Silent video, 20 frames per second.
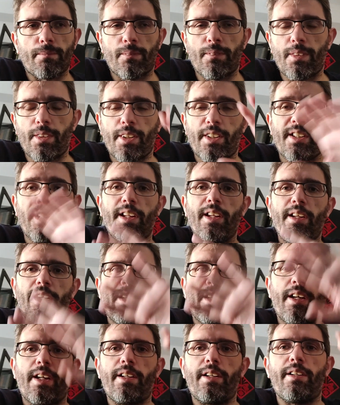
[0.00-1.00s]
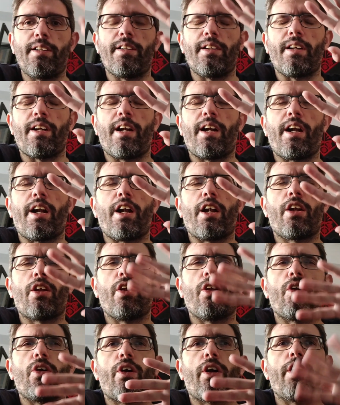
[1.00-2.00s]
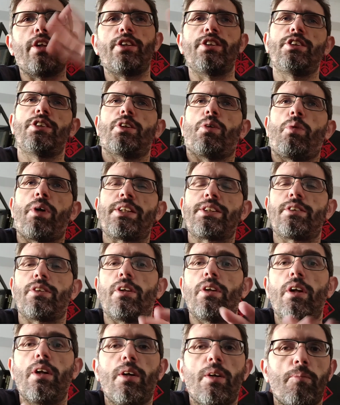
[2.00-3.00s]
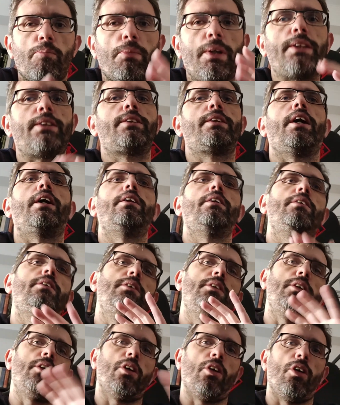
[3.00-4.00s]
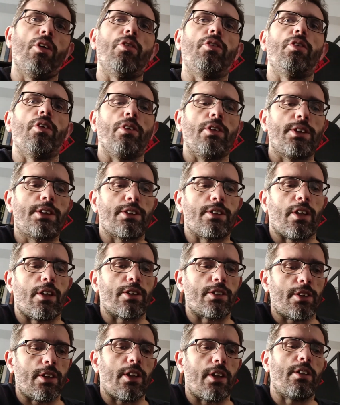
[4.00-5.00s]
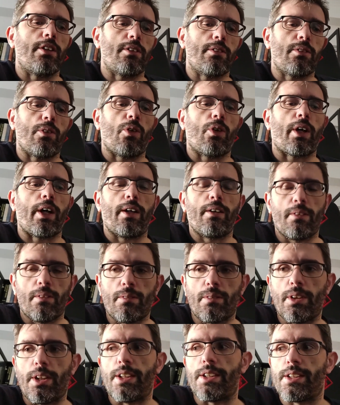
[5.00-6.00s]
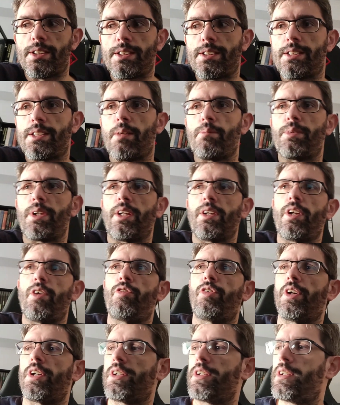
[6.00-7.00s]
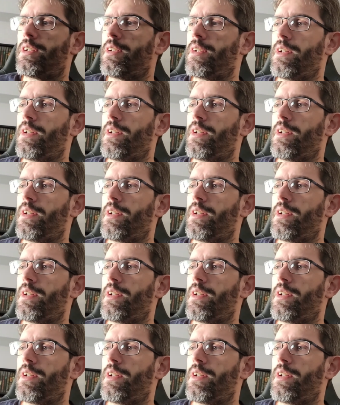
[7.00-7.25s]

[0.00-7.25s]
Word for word: Hmm. and and I thought, okay, this is a western. But then the novel started, and okay, this is something different.